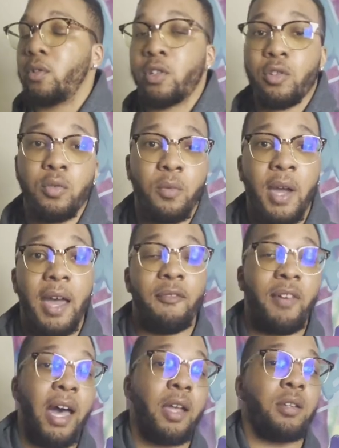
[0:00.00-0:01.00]
to add
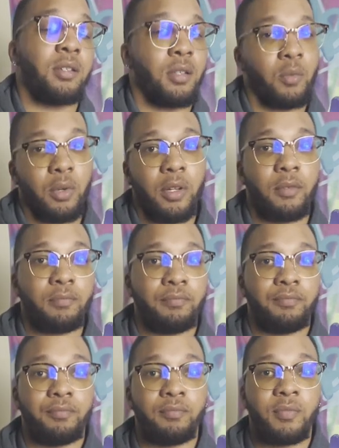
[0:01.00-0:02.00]
value to the world?
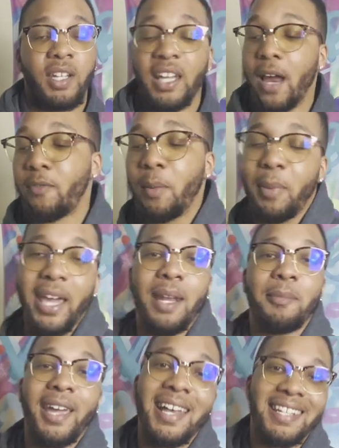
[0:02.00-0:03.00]
Not verbatim,
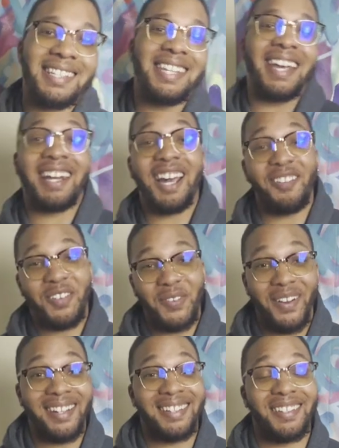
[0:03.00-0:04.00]
you guys can check it out if you
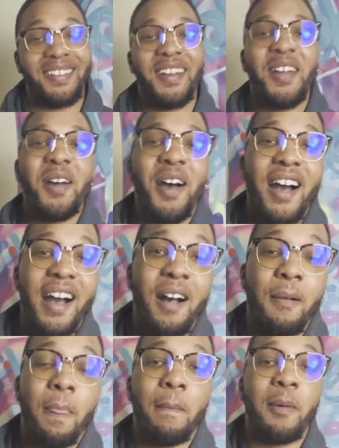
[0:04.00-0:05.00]
want to. Um,
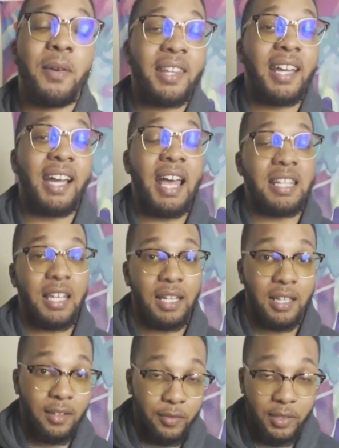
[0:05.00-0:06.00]
but with that, guys, I
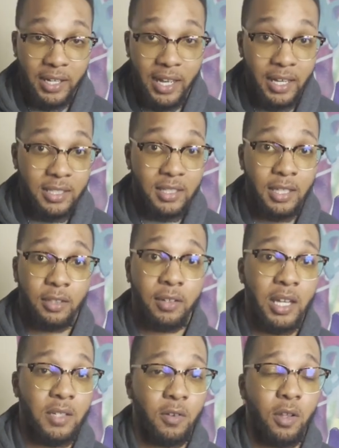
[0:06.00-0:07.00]
love you guys. Thank you
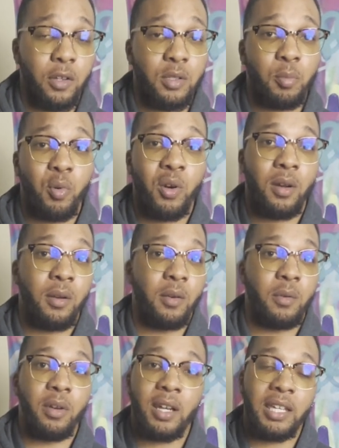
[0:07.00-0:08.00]
guys for all the support.
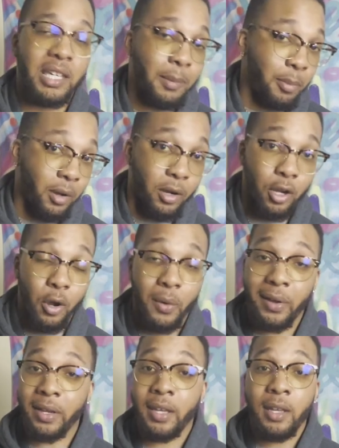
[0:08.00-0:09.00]
We're going to keep on
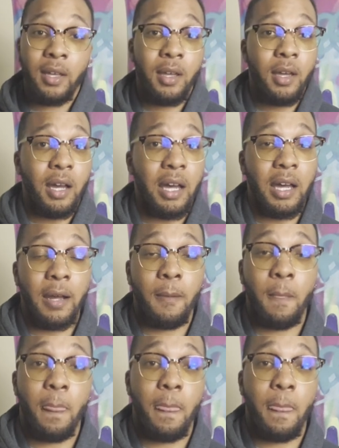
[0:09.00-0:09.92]
going. Um,